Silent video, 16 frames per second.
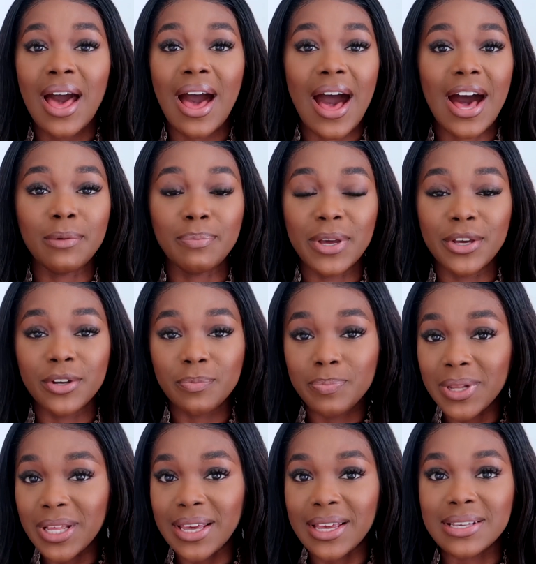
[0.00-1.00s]
I had my own
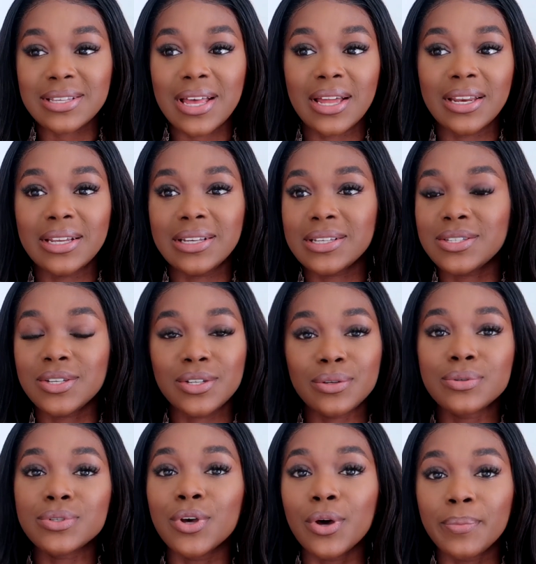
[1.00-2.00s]
place. I needed to
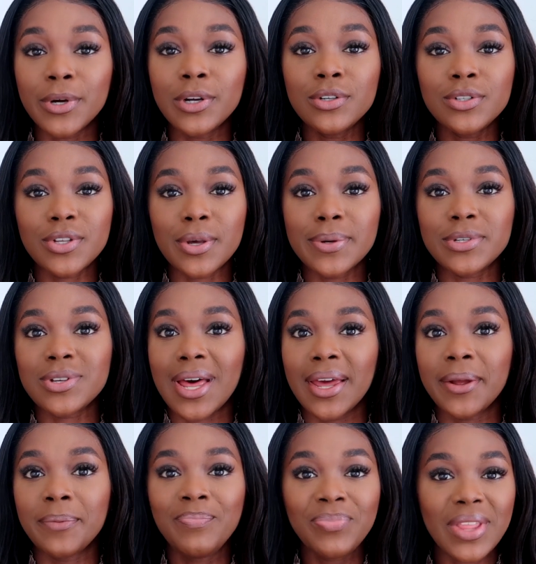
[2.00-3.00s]
do so much. So it's
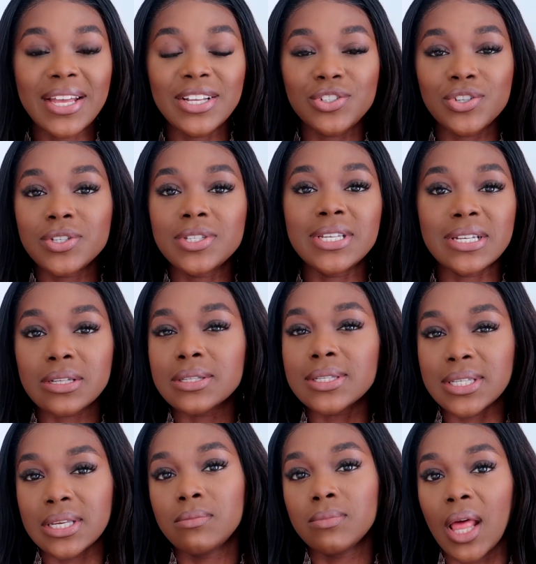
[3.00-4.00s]
like, it just didn't
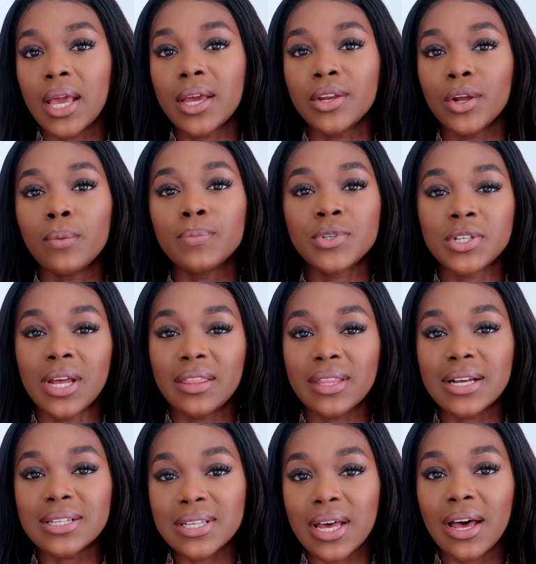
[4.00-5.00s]
seem like an option at
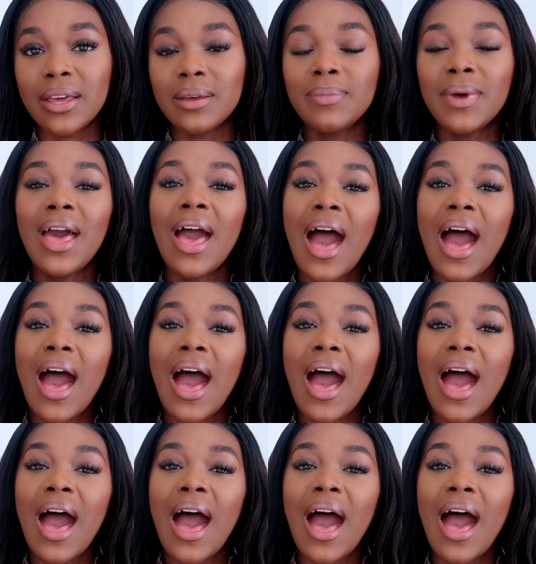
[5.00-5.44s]
that time.